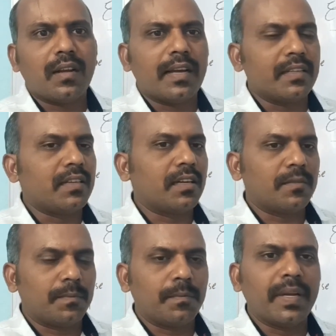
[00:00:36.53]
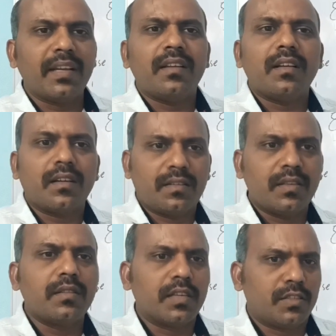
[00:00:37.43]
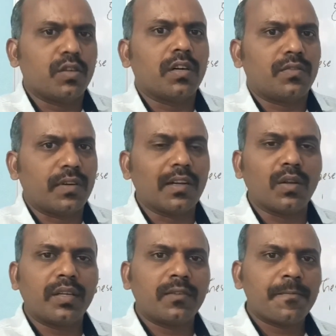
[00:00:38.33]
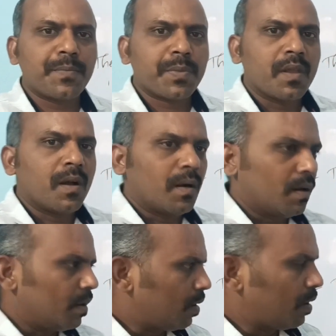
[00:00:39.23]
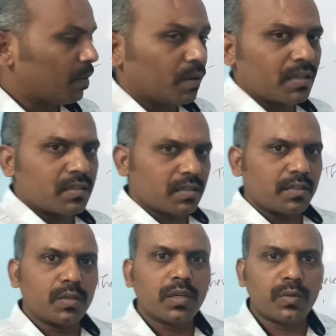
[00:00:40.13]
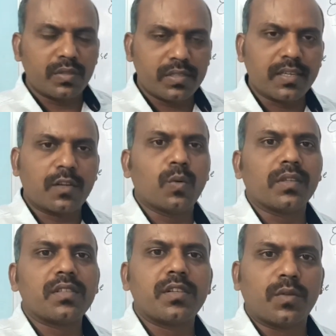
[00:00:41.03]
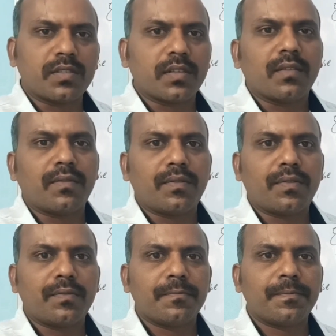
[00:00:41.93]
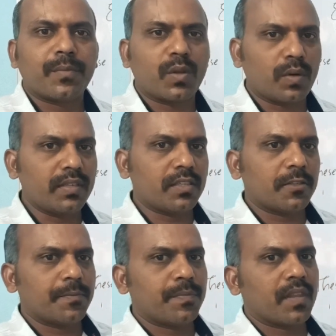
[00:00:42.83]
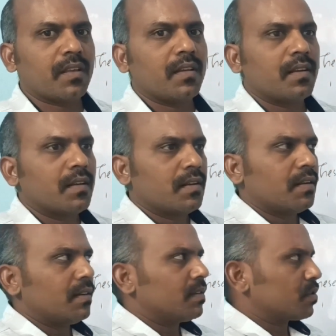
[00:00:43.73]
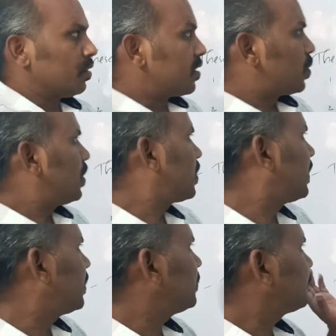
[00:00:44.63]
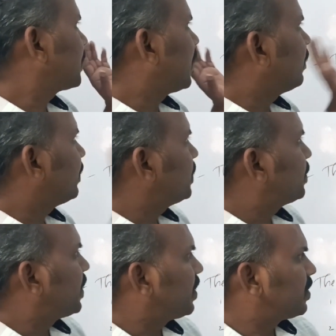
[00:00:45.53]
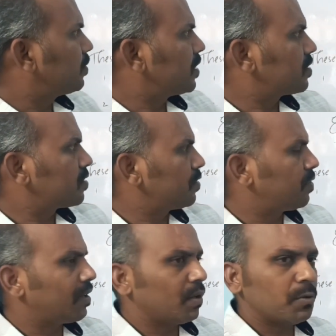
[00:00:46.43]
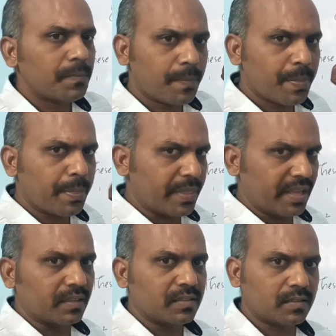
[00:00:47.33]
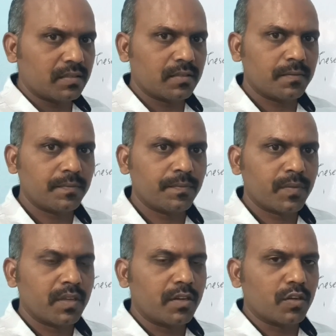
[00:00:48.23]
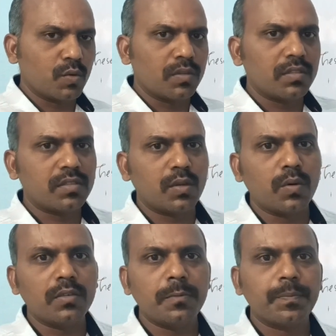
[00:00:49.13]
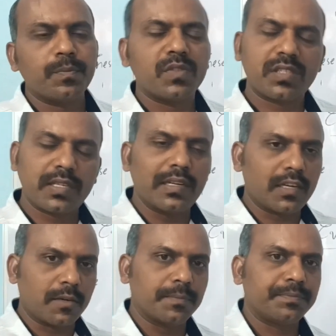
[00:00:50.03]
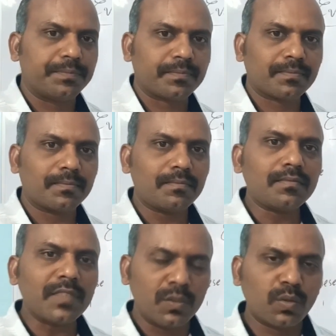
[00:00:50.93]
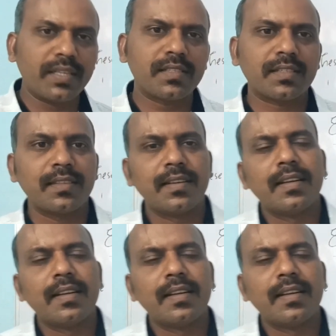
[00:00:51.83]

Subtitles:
and that you are following or not, you have to check once yourself, right? So that's what here every parent must follow these towards your children, right?